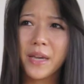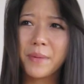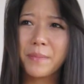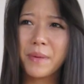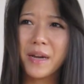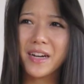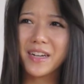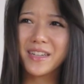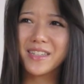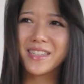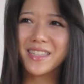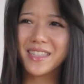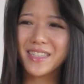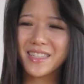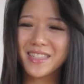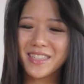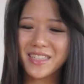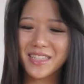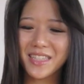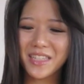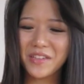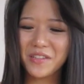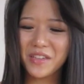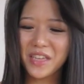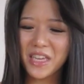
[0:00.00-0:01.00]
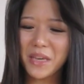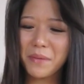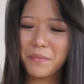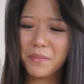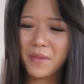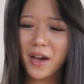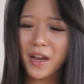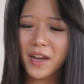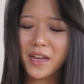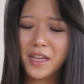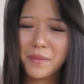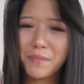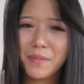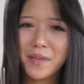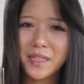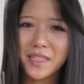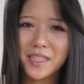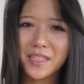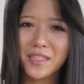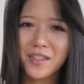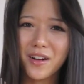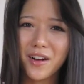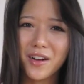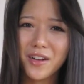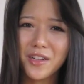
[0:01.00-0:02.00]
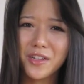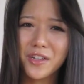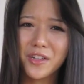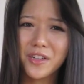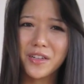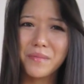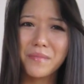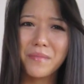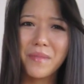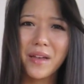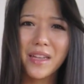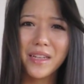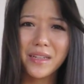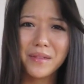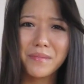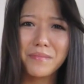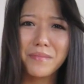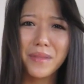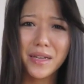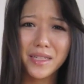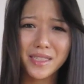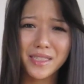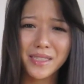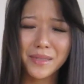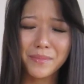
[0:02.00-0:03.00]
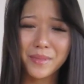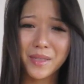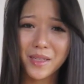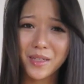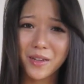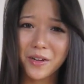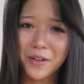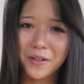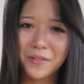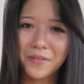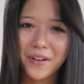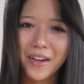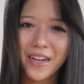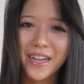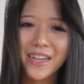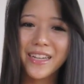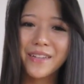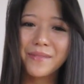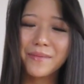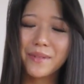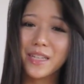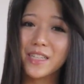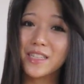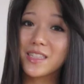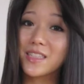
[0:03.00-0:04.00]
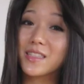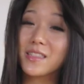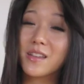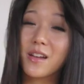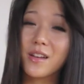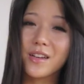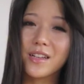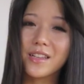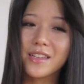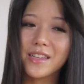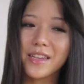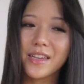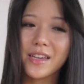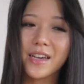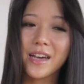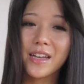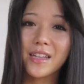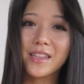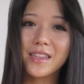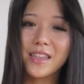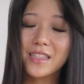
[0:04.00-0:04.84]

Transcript: pair of scissors and you keep cutting a piece of yarn, you're going to end up messing up the yarn, right? Because it's not a clean cut.